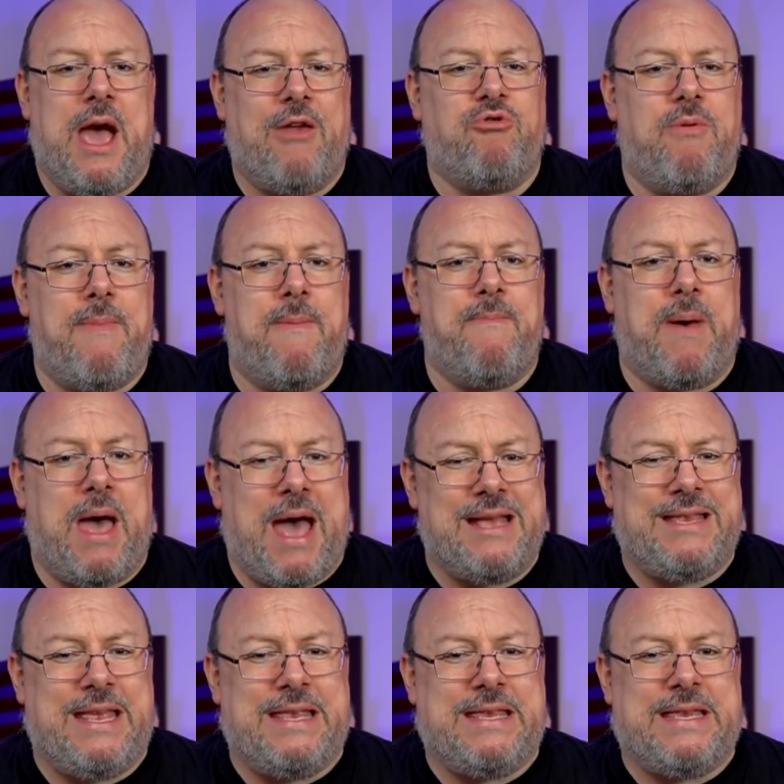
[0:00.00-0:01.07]
And remember,
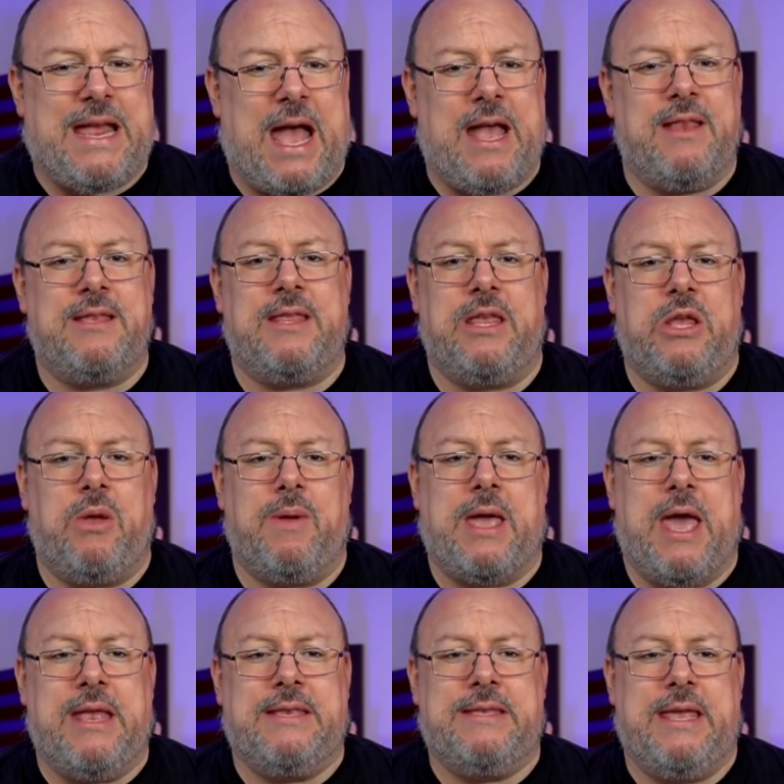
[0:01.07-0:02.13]
as it stands, the U
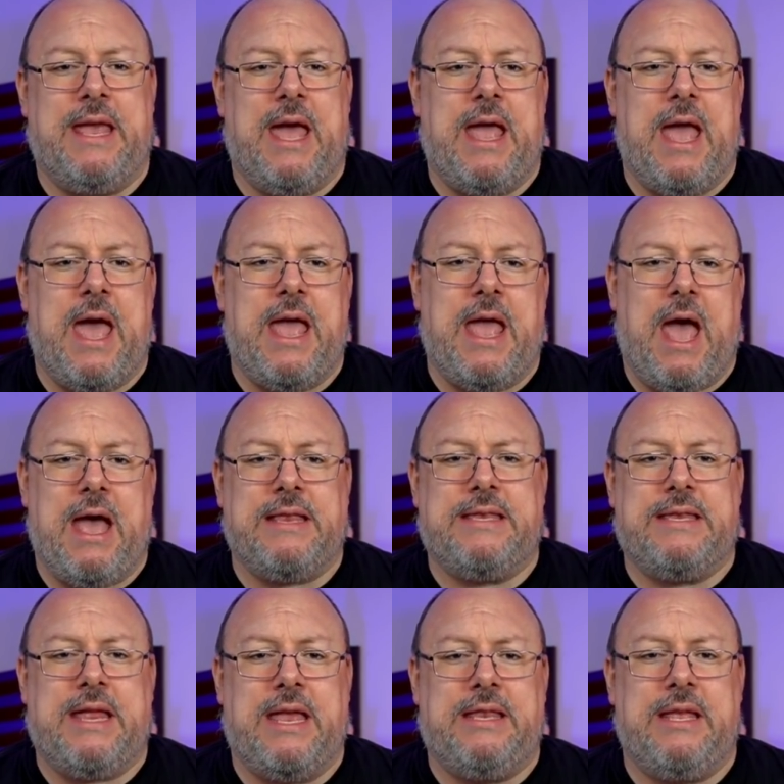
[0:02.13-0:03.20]
K C A A has
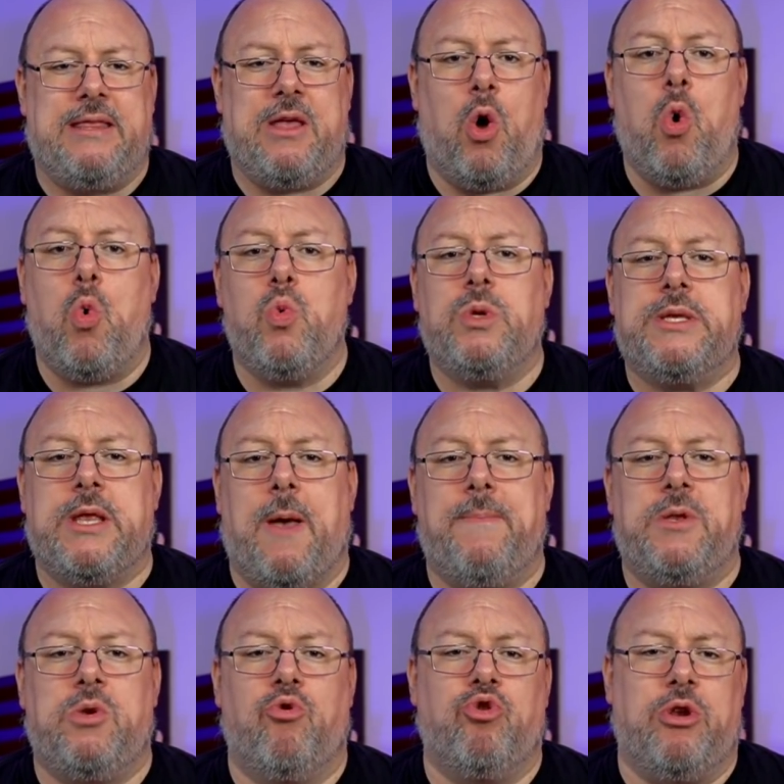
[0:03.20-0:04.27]
stated that all
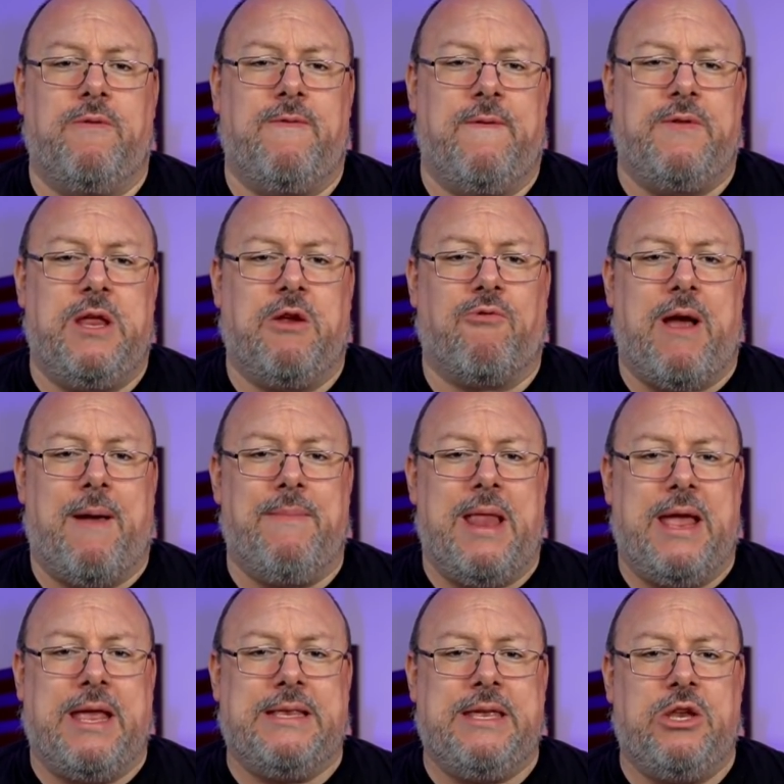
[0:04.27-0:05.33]
sub two hundred fifty gram
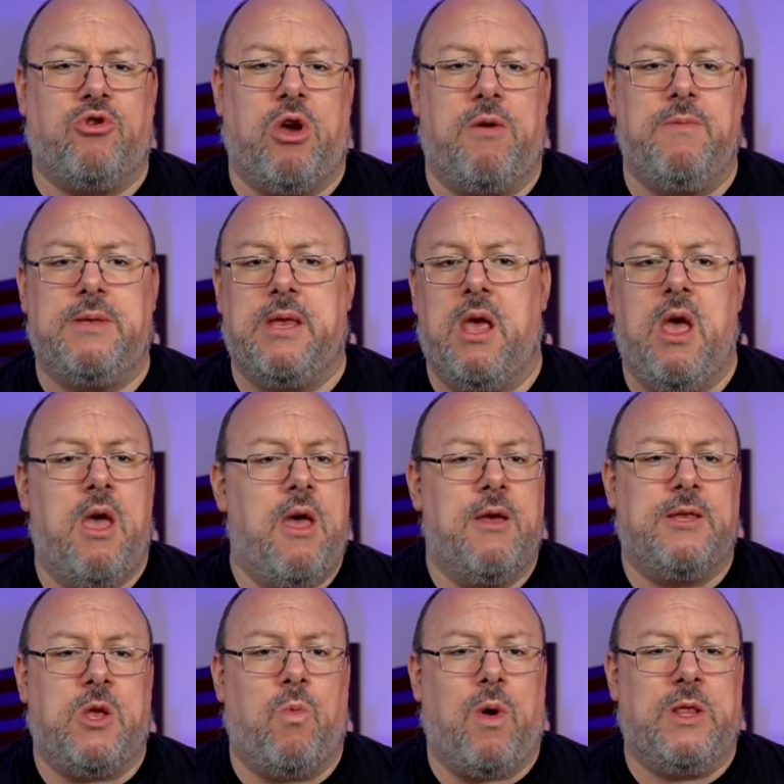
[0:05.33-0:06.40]
legacy drones,
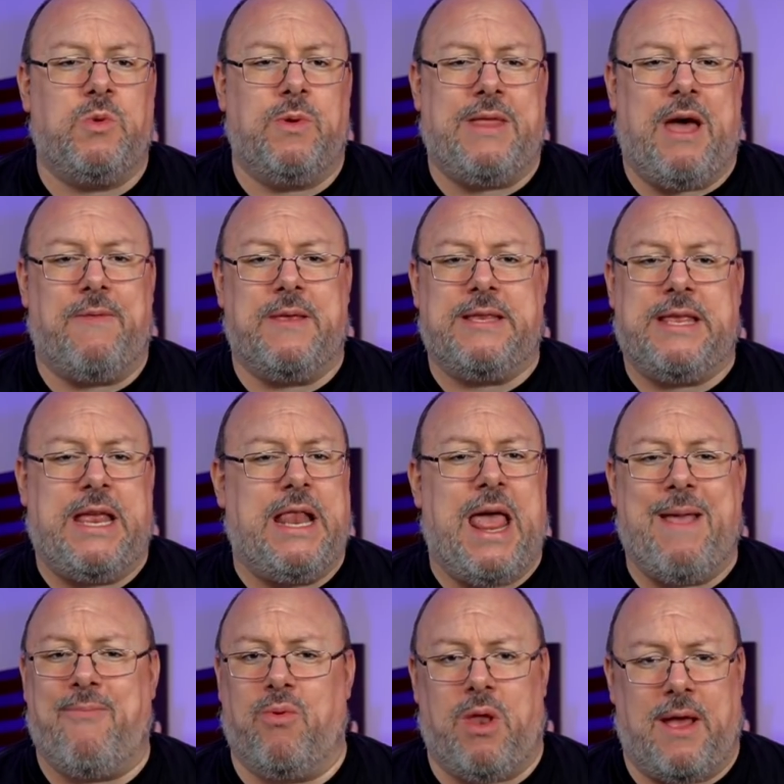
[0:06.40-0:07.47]
so ones without the C
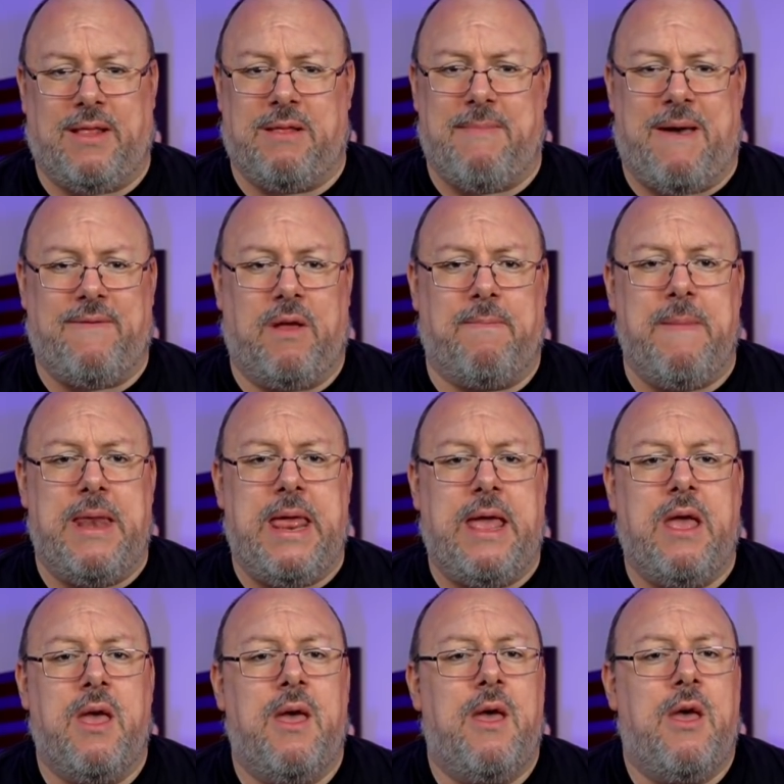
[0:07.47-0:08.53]
label like the Mavic Mini,